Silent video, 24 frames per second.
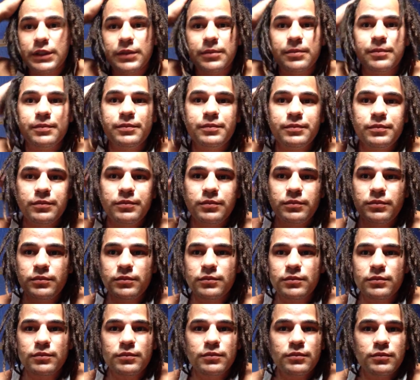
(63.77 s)

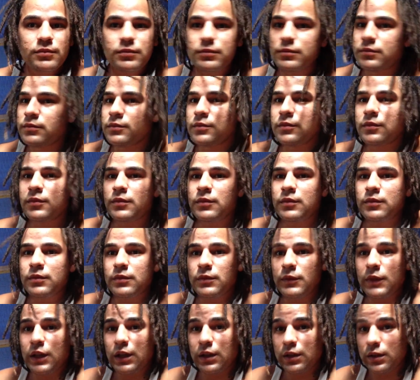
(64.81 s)

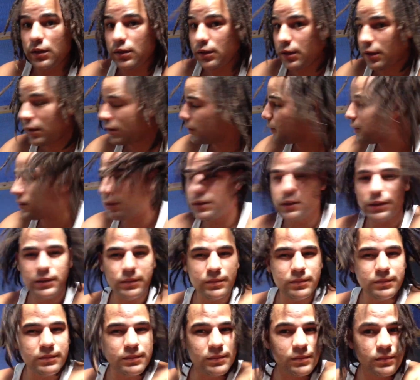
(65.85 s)
it ain't looking good.
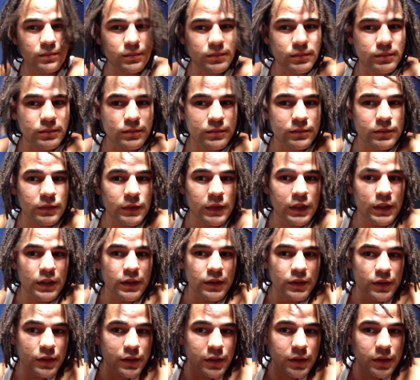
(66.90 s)

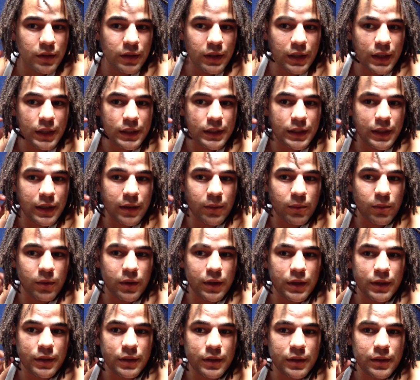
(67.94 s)
Still got that
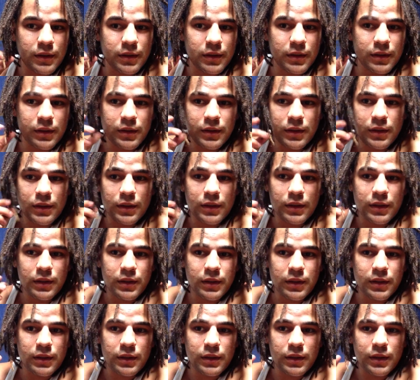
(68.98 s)
one
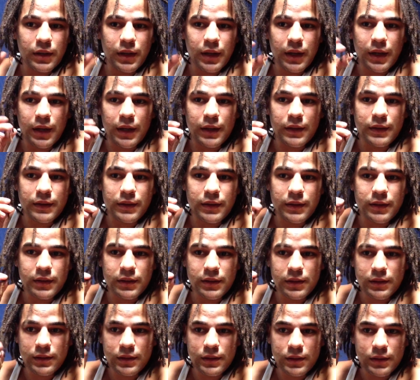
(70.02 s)
that
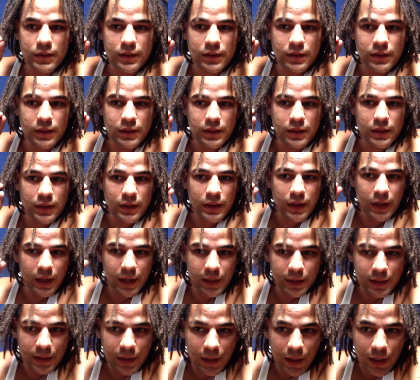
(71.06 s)

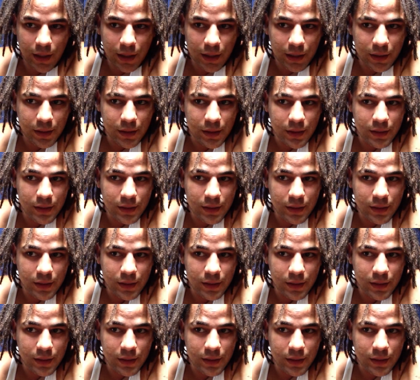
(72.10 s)
I dyed.